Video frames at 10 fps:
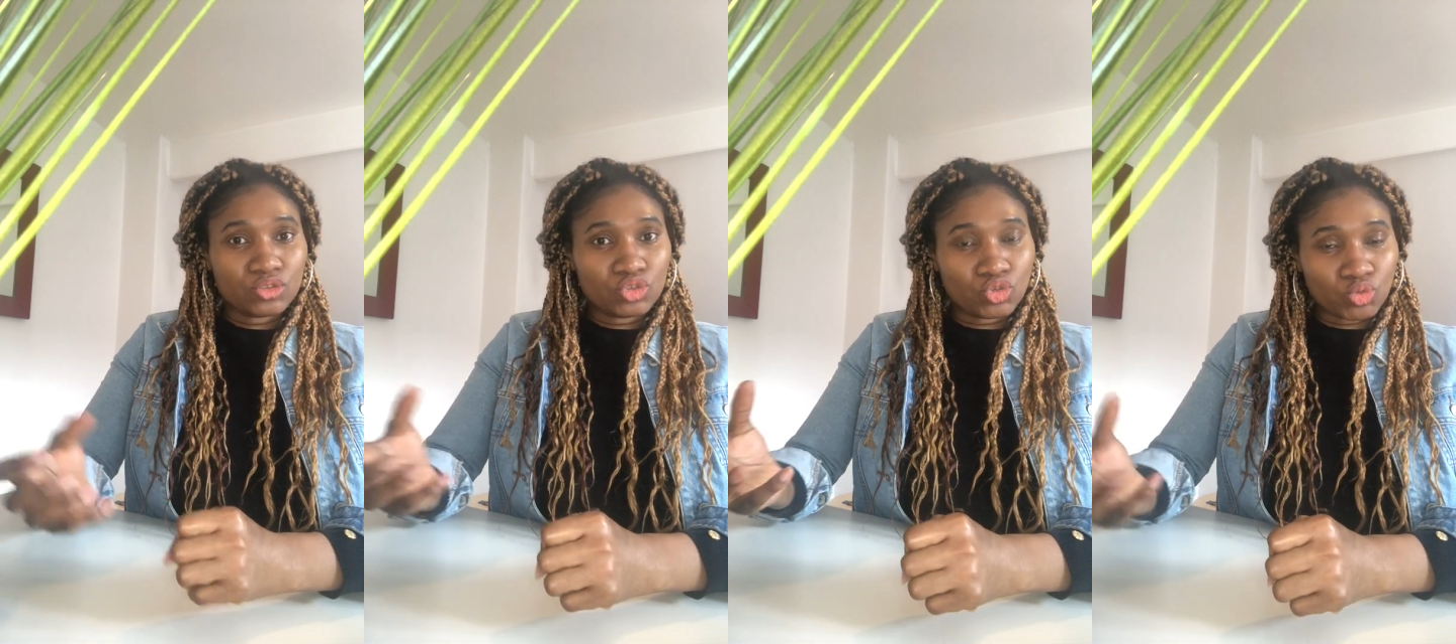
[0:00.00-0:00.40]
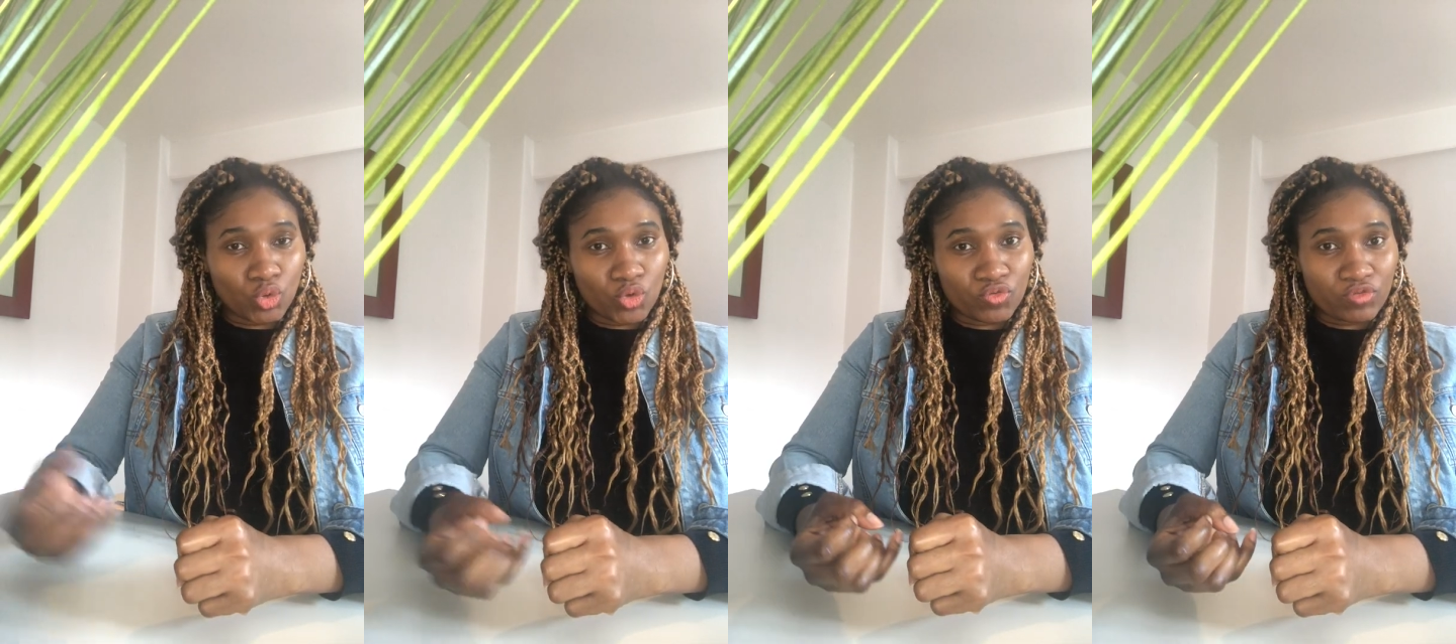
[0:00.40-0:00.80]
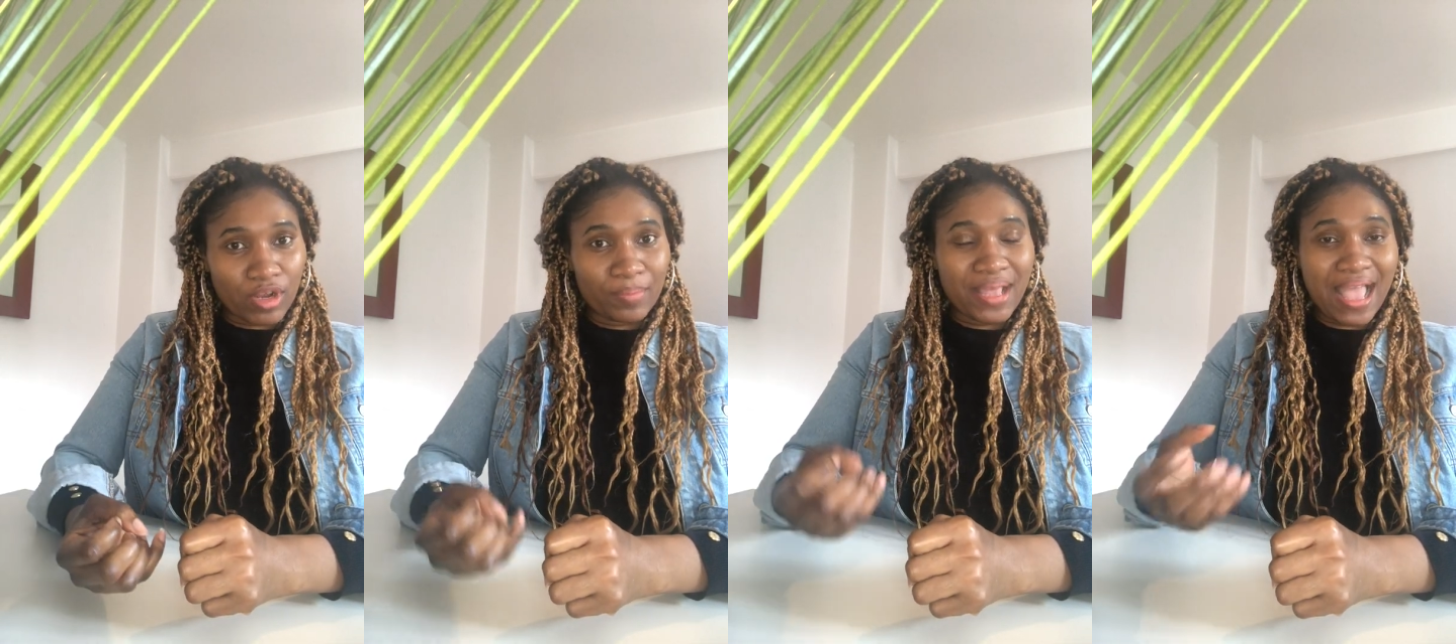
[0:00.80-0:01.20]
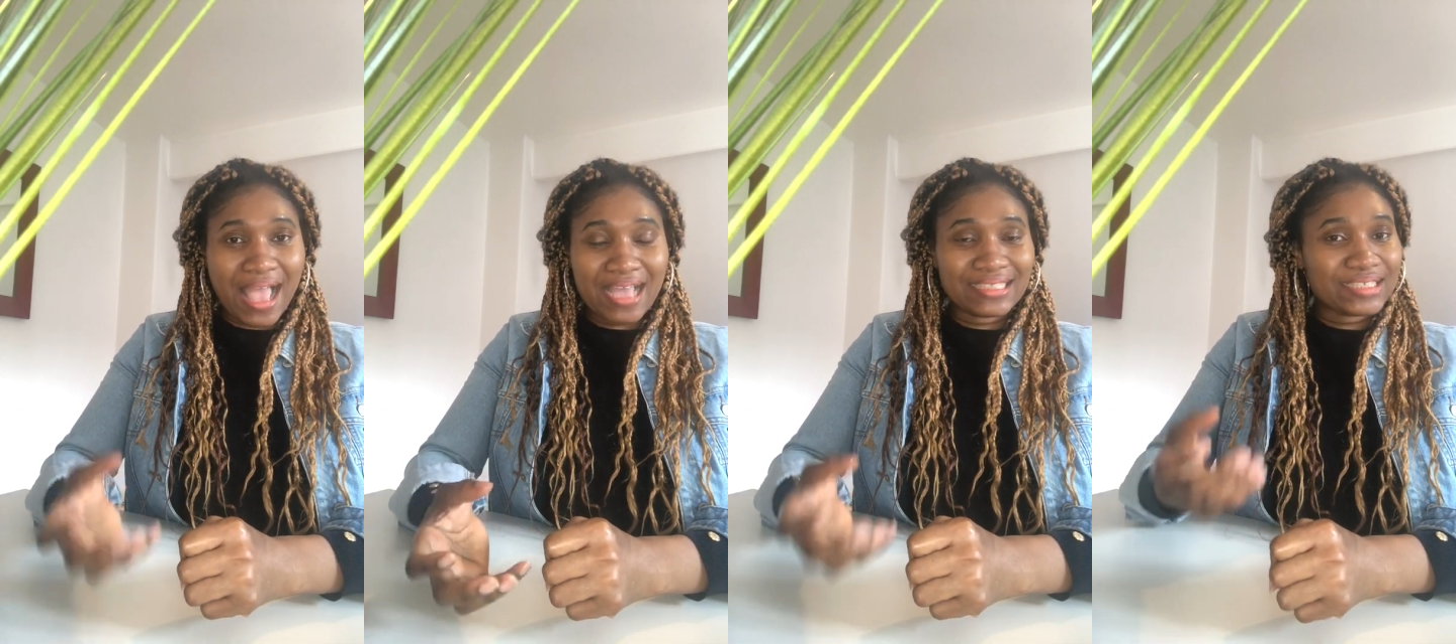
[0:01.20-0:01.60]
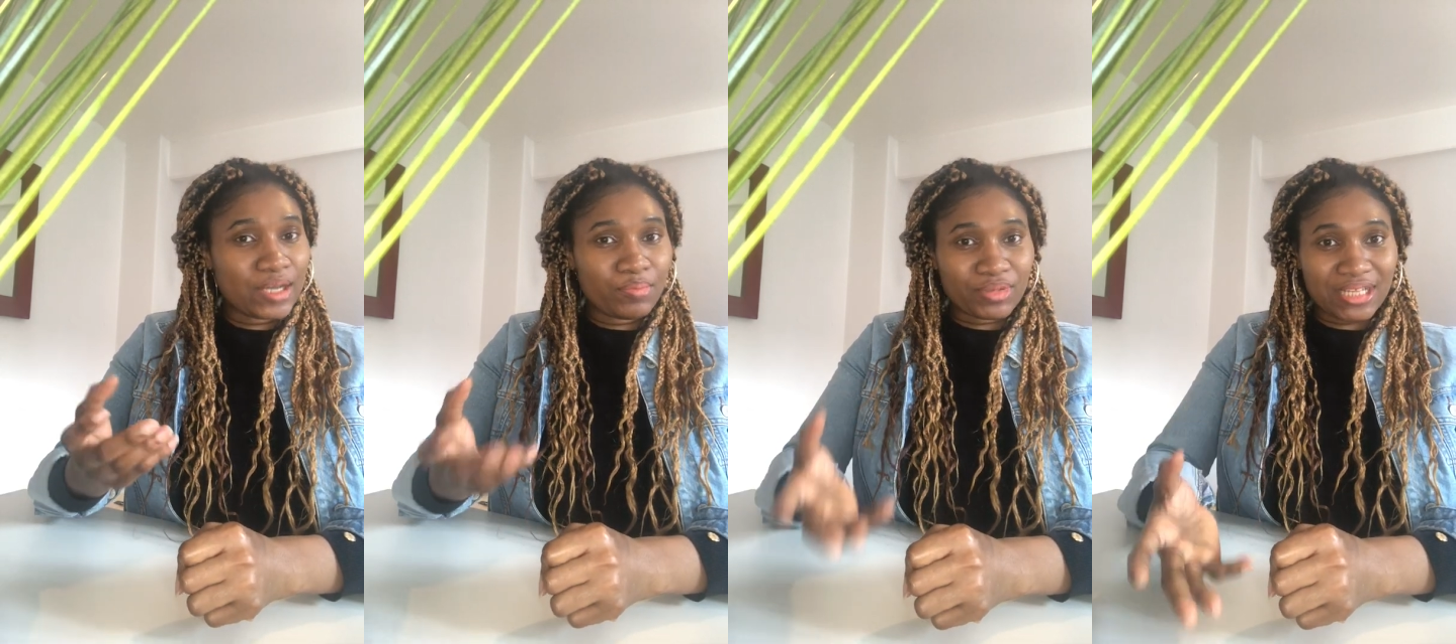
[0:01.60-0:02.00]
draw from and
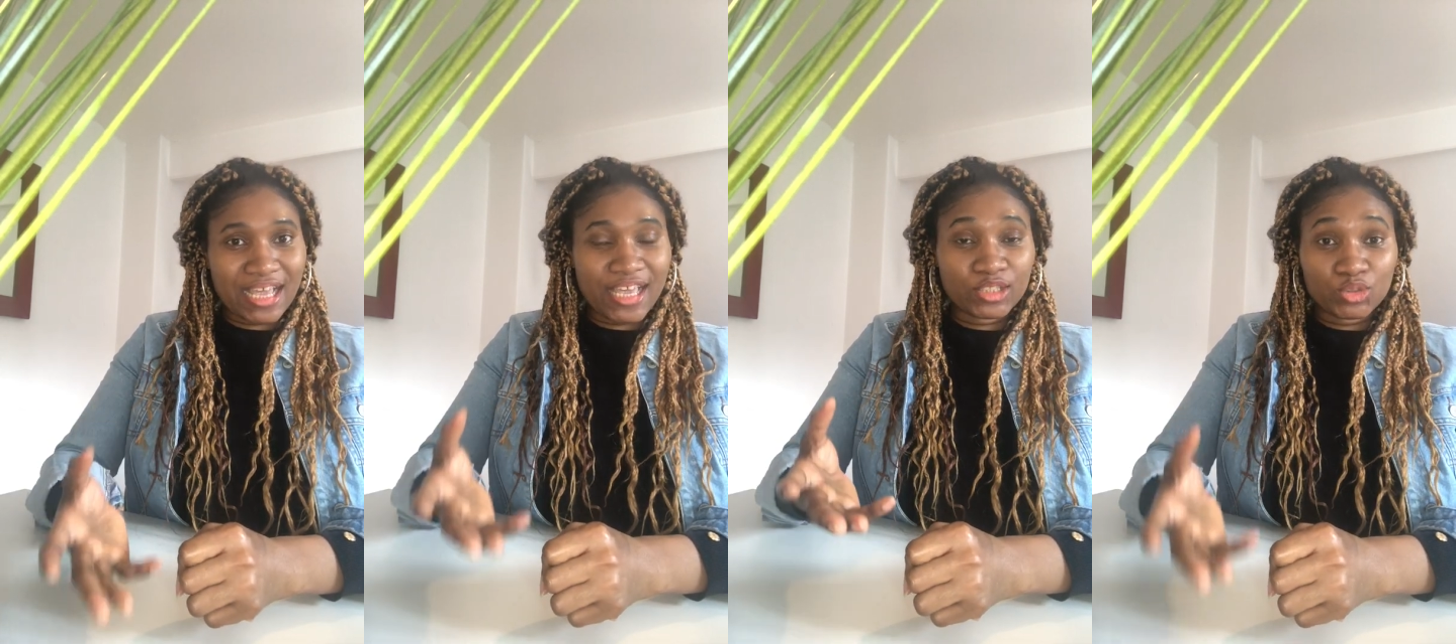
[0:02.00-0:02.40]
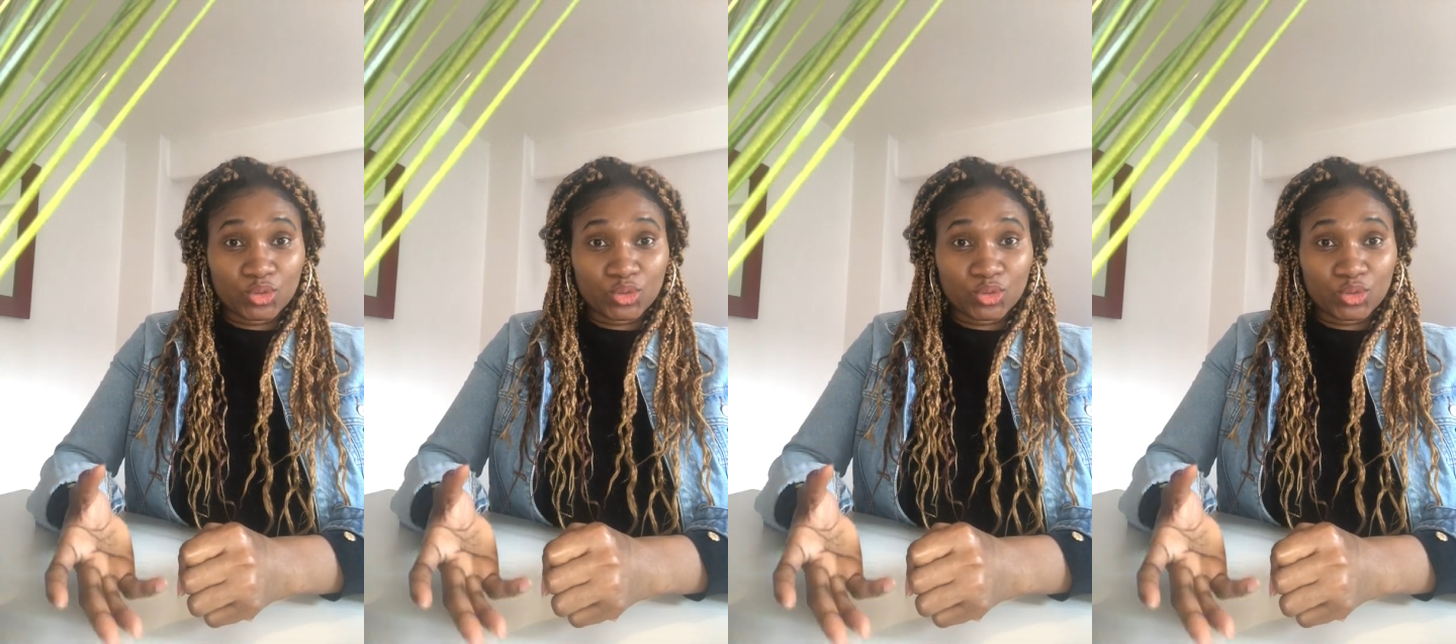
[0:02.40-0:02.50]
apply